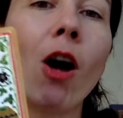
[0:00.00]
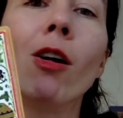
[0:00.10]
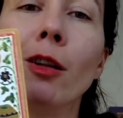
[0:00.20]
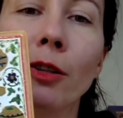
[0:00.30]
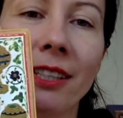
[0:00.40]

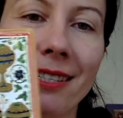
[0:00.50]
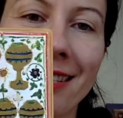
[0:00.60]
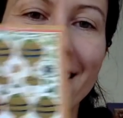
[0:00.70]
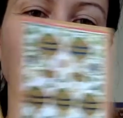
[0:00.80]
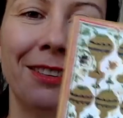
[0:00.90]
gold and
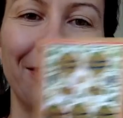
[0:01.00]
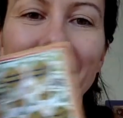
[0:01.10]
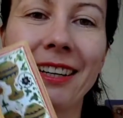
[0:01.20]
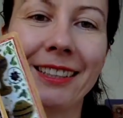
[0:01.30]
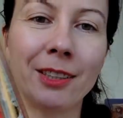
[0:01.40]
silver
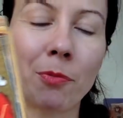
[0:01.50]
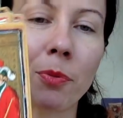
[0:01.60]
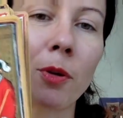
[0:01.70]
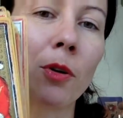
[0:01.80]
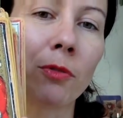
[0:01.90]
and
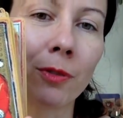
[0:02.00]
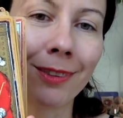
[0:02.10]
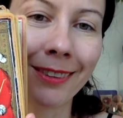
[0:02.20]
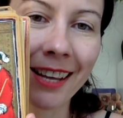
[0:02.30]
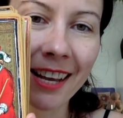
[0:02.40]

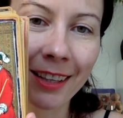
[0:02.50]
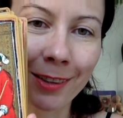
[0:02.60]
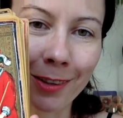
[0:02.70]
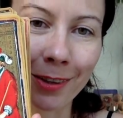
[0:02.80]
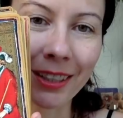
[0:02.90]
beautiful,
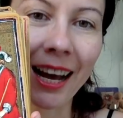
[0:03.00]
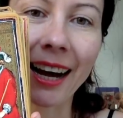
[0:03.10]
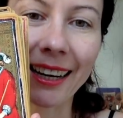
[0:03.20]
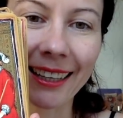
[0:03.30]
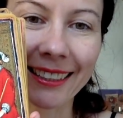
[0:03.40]
you know,
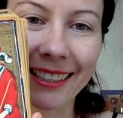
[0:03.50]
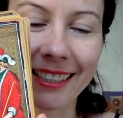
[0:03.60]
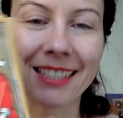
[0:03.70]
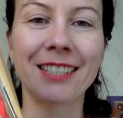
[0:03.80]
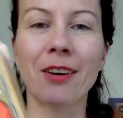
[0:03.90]

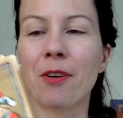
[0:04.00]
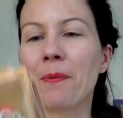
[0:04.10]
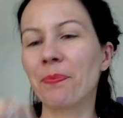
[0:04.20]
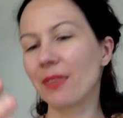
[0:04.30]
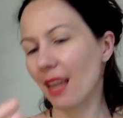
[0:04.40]
characters.
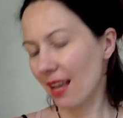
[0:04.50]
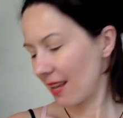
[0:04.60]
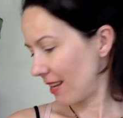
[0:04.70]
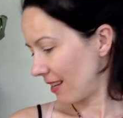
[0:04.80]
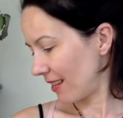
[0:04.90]
So
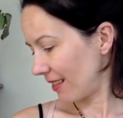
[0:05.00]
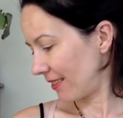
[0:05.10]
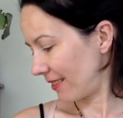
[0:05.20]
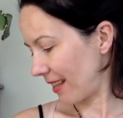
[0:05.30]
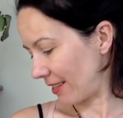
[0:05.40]

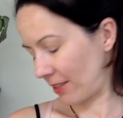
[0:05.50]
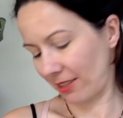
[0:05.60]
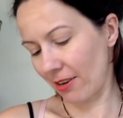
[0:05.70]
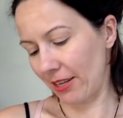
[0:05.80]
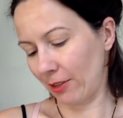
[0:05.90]

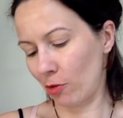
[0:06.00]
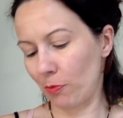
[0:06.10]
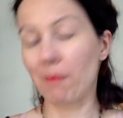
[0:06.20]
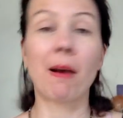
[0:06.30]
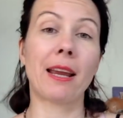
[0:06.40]
that's going to
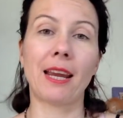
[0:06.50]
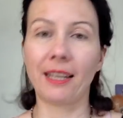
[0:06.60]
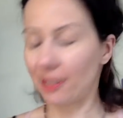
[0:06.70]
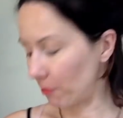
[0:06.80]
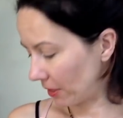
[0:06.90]
be my
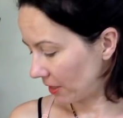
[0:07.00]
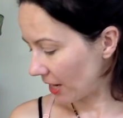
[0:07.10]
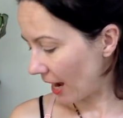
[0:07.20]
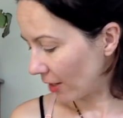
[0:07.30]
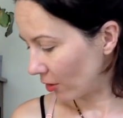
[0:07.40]
intimate
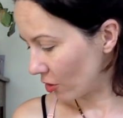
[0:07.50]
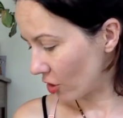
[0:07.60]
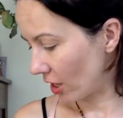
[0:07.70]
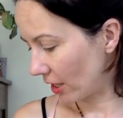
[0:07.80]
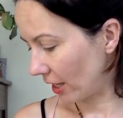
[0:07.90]
tarot
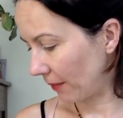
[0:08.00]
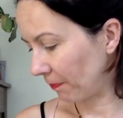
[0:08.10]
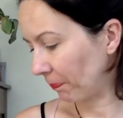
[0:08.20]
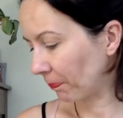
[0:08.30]
journey.